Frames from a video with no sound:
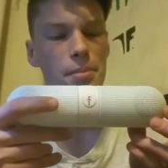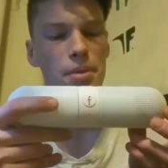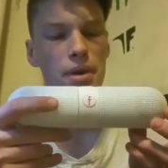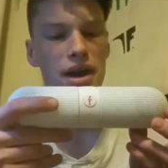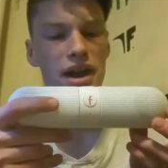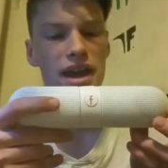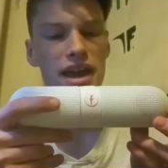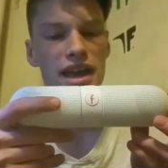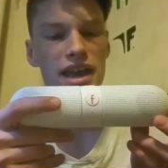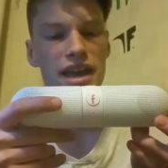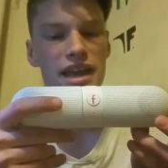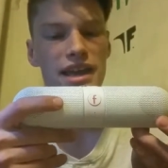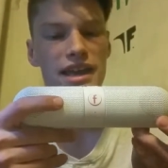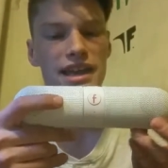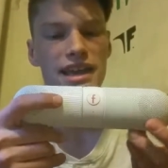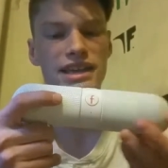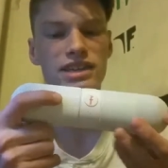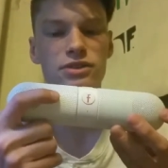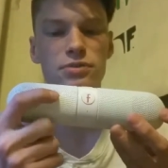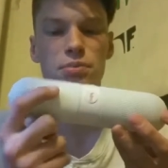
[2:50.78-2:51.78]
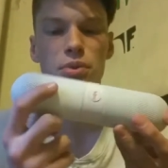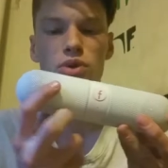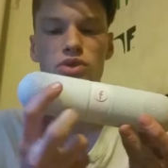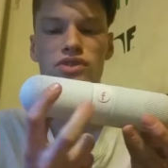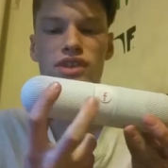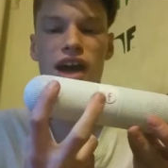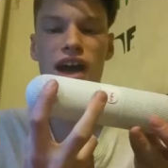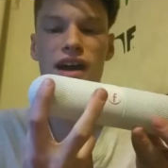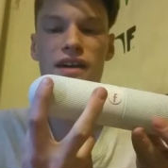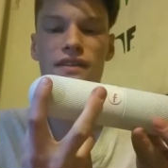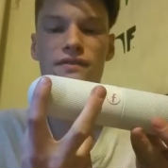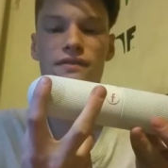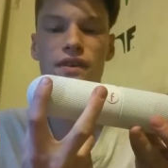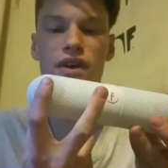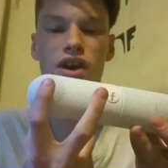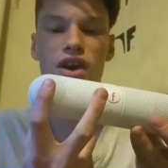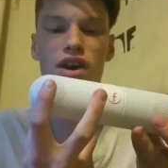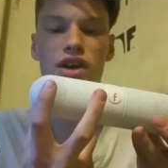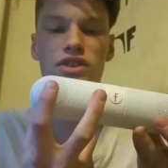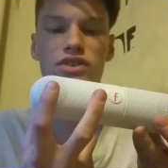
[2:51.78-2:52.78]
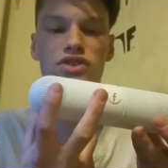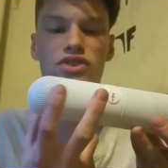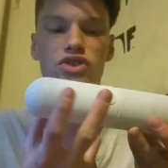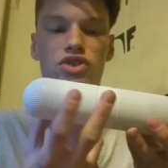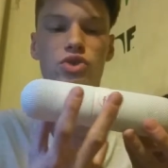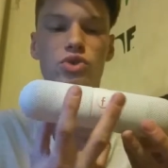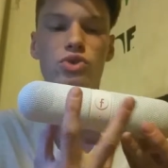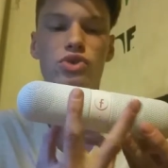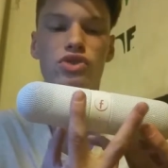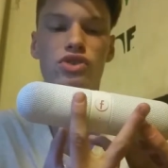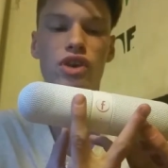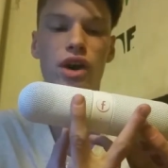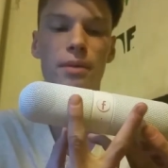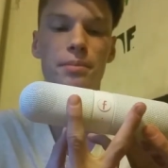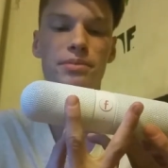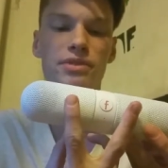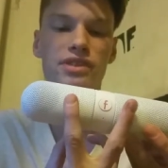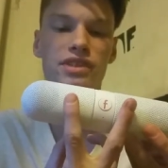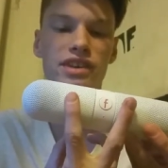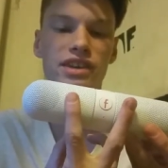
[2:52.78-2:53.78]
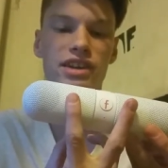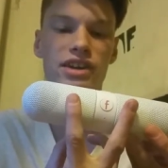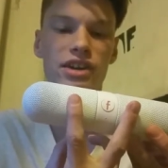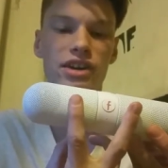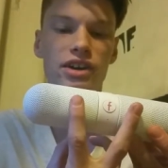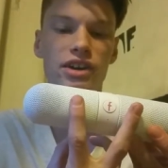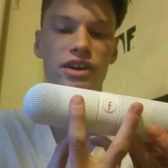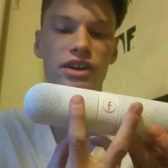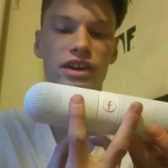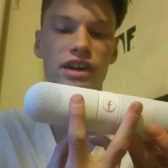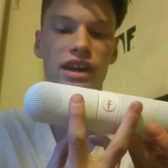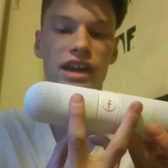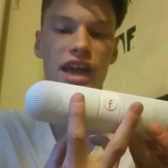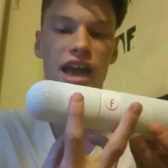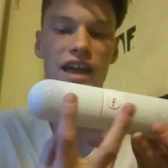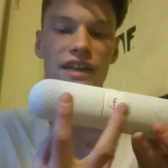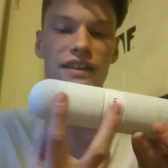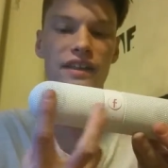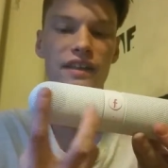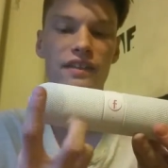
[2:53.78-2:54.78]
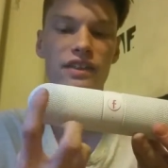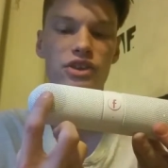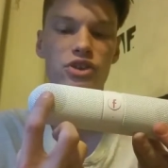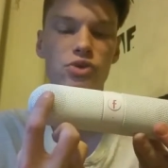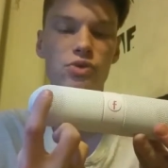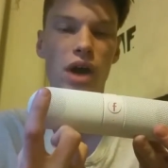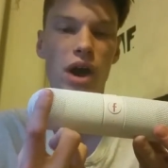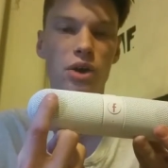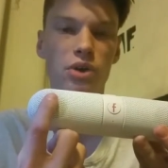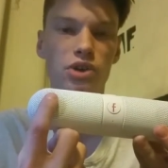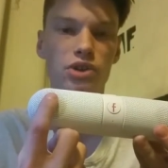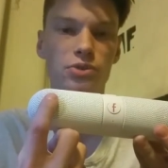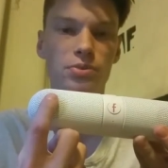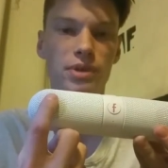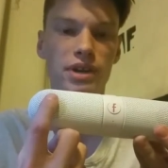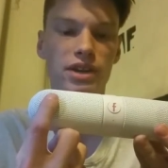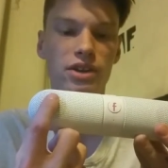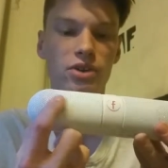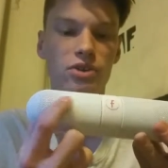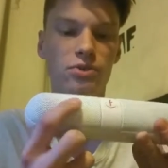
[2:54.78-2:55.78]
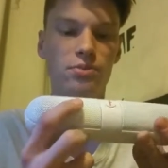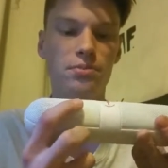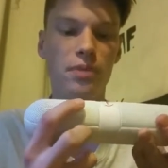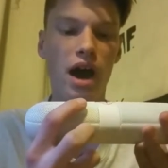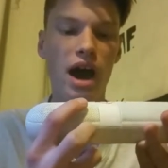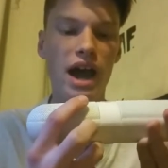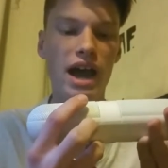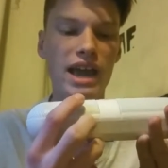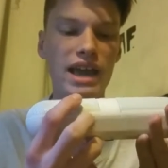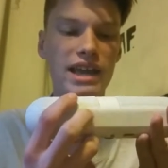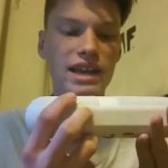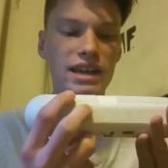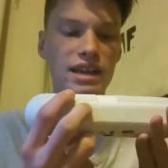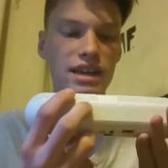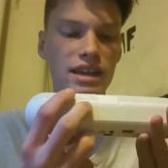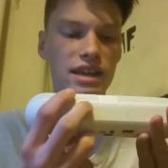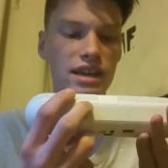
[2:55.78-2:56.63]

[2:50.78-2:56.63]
but it's supposed to have two subs here and then the two outer speakers. Mine,